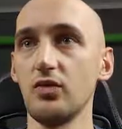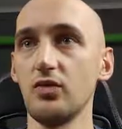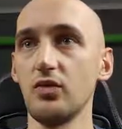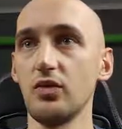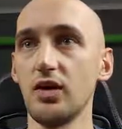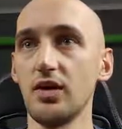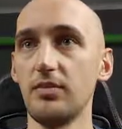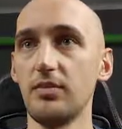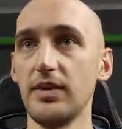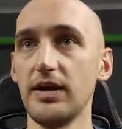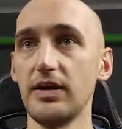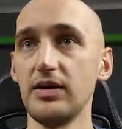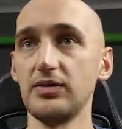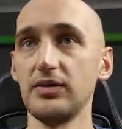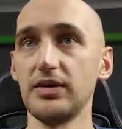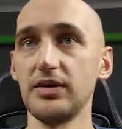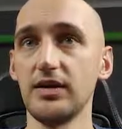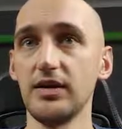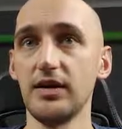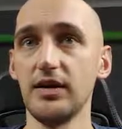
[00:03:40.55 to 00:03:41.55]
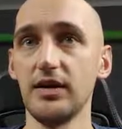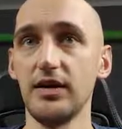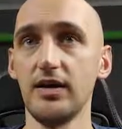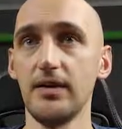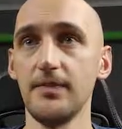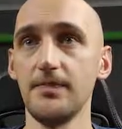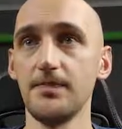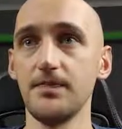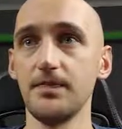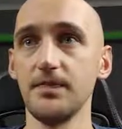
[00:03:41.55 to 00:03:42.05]
What about
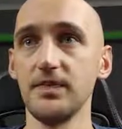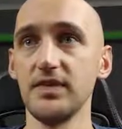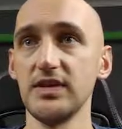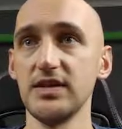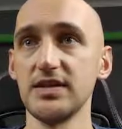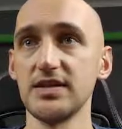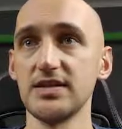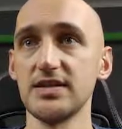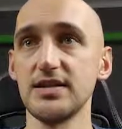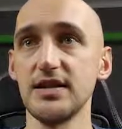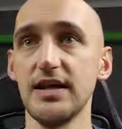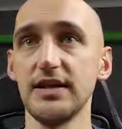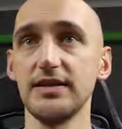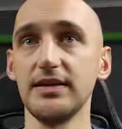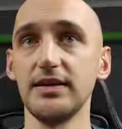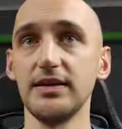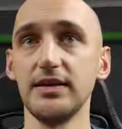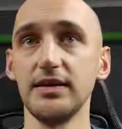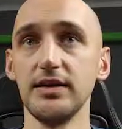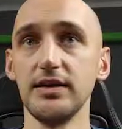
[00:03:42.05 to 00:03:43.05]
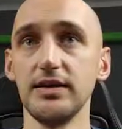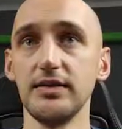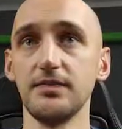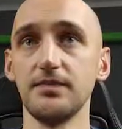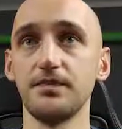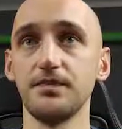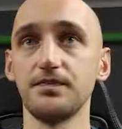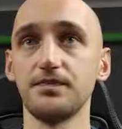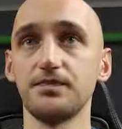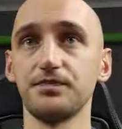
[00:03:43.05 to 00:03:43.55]
the slightly
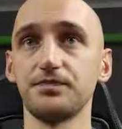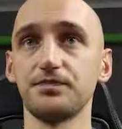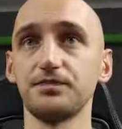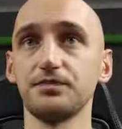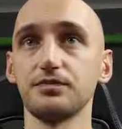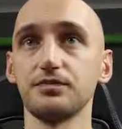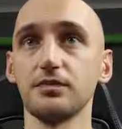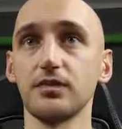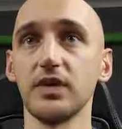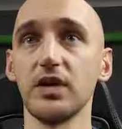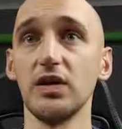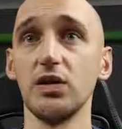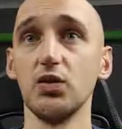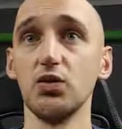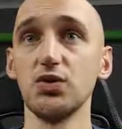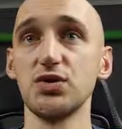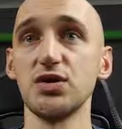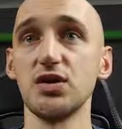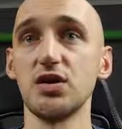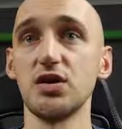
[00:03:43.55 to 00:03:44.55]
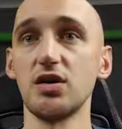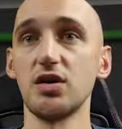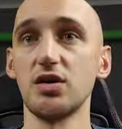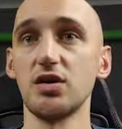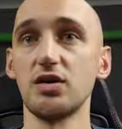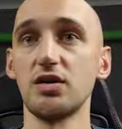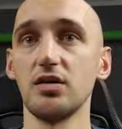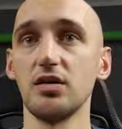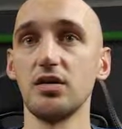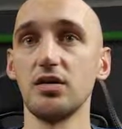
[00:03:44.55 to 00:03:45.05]
looser
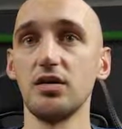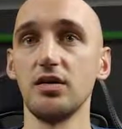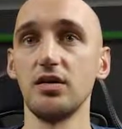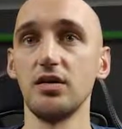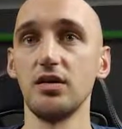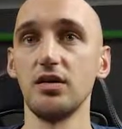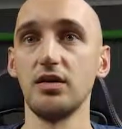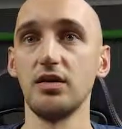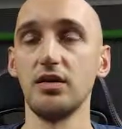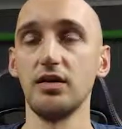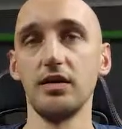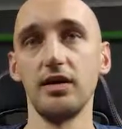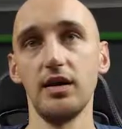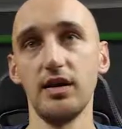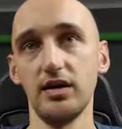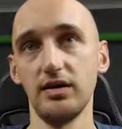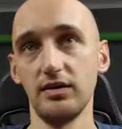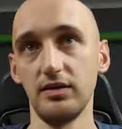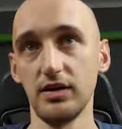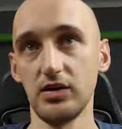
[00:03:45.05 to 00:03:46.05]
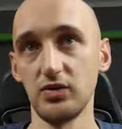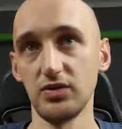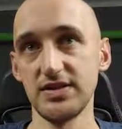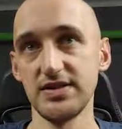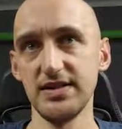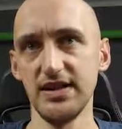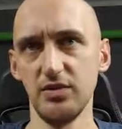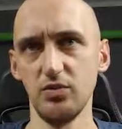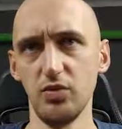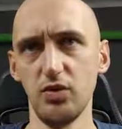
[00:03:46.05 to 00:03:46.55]
and I would
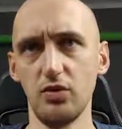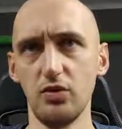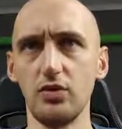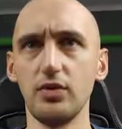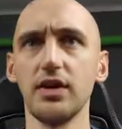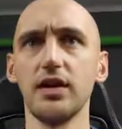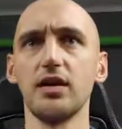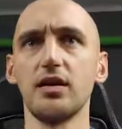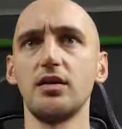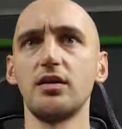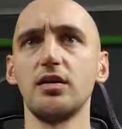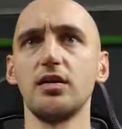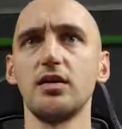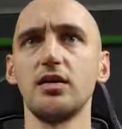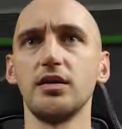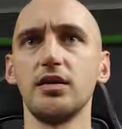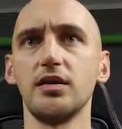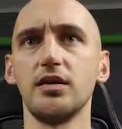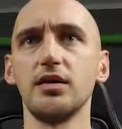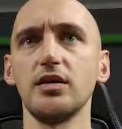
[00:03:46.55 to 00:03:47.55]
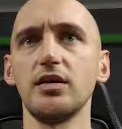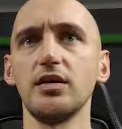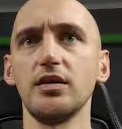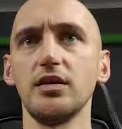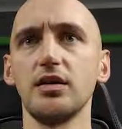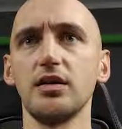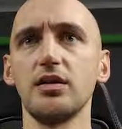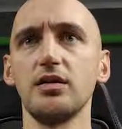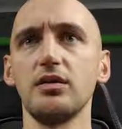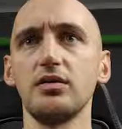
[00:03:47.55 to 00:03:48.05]
say more real
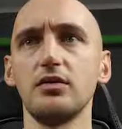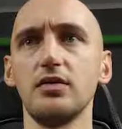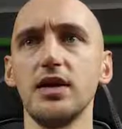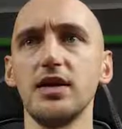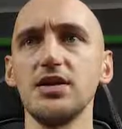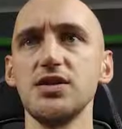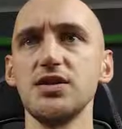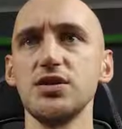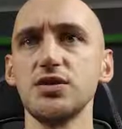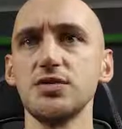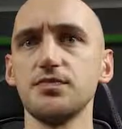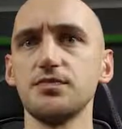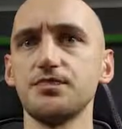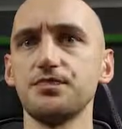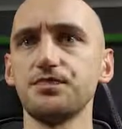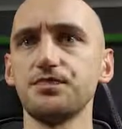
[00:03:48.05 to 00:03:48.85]
range?